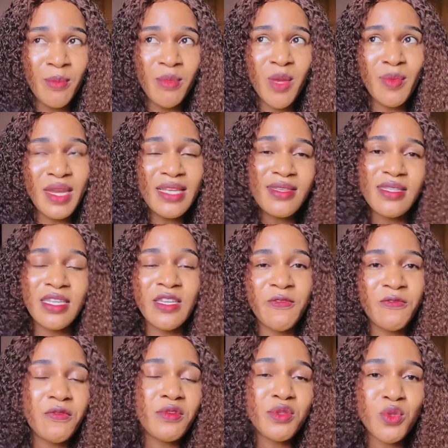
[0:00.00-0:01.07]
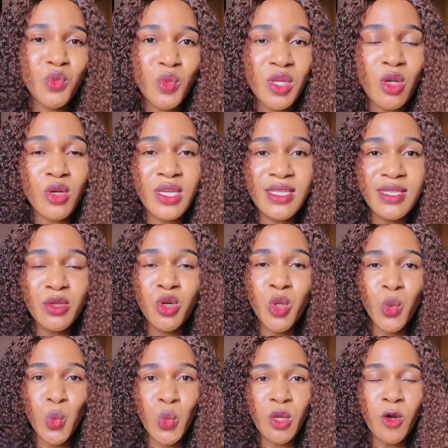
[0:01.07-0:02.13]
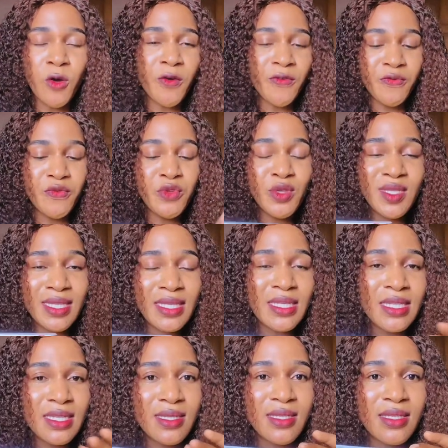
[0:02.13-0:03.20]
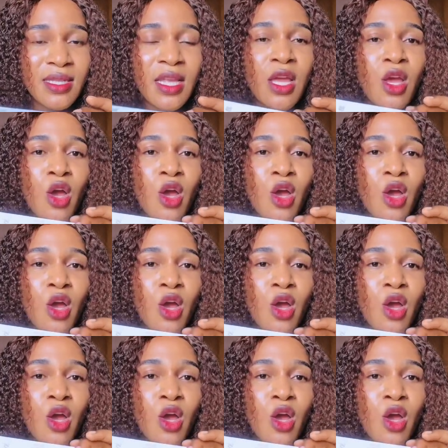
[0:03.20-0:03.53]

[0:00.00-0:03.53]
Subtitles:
maybe let's say the first week or the second week of using this